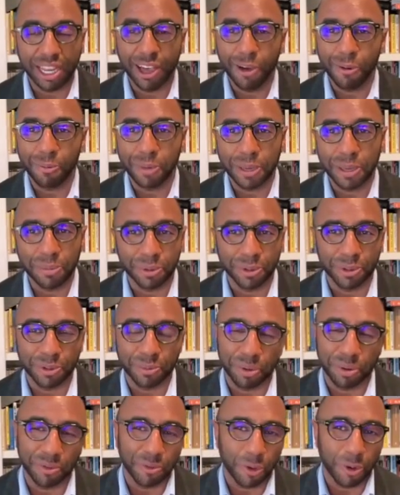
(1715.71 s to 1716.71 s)
help people
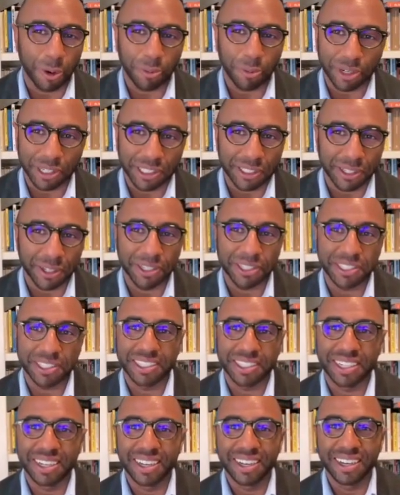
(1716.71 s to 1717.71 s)
perform
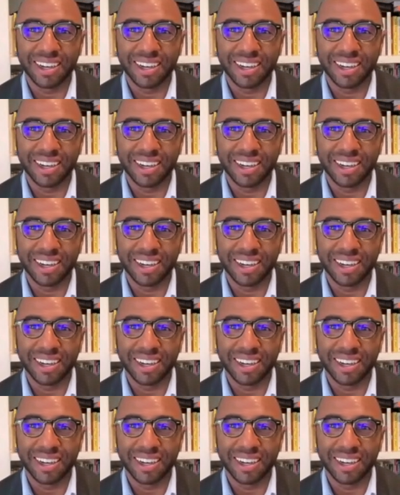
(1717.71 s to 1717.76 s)
research,